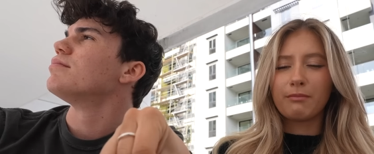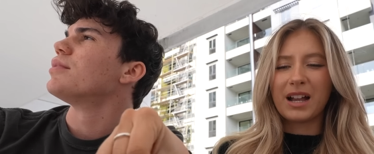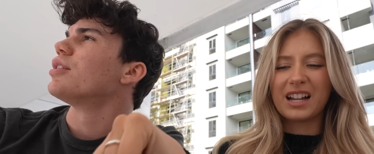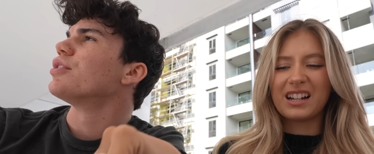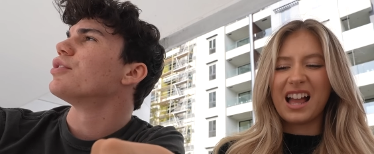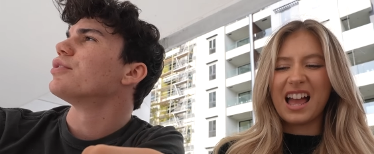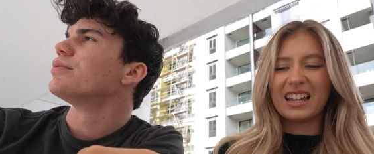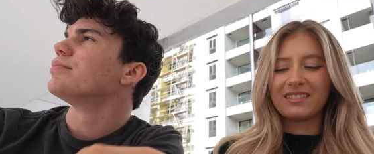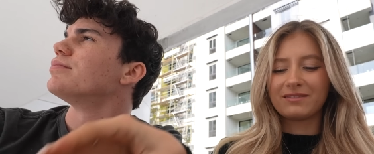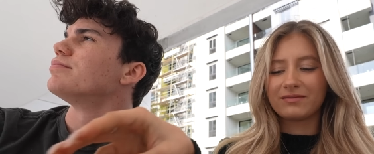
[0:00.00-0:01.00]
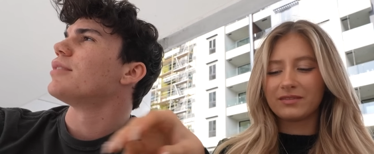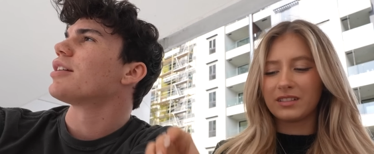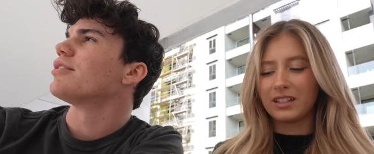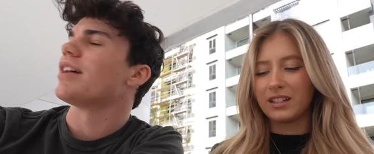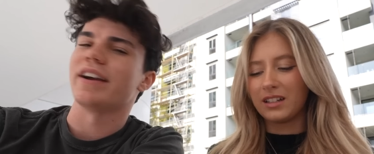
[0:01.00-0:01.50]

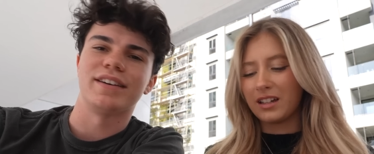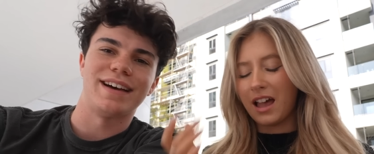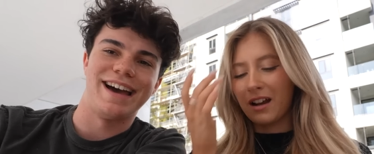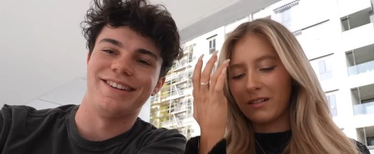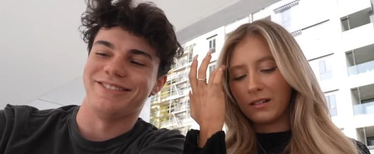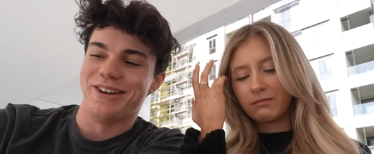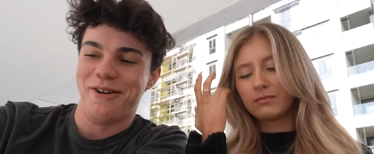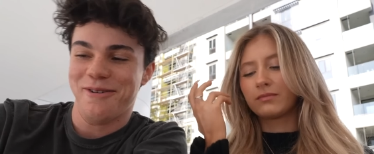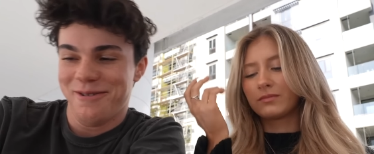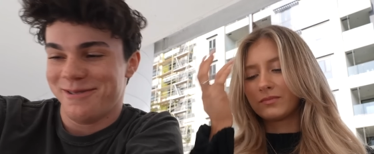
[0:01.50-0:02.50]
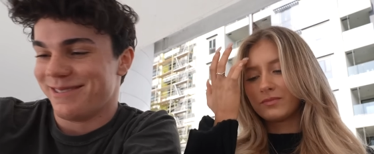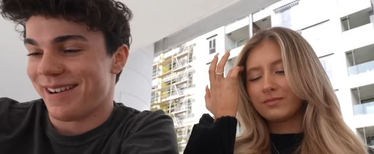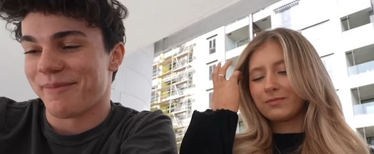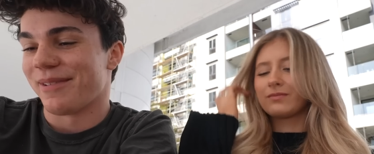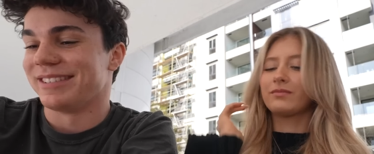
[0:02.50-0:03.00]
Speaker 1: Makaraya. I don't know. I'm
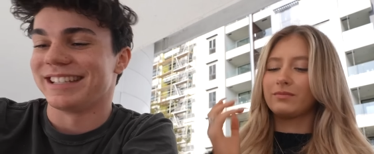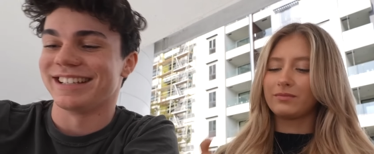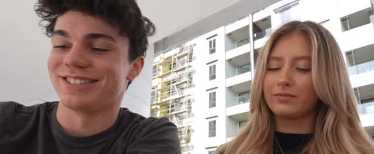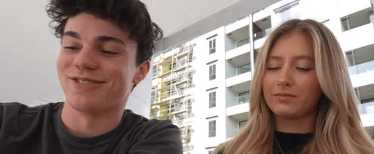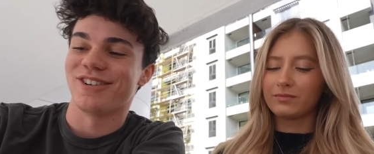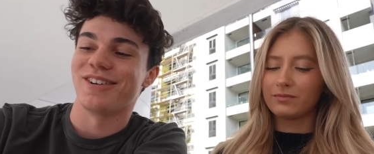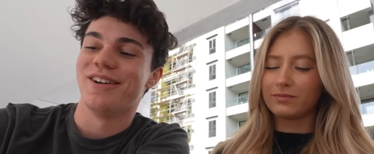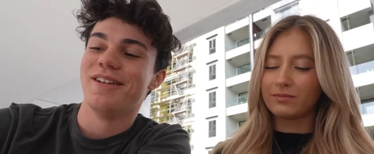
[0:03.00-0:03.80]
probably saying it so wrong.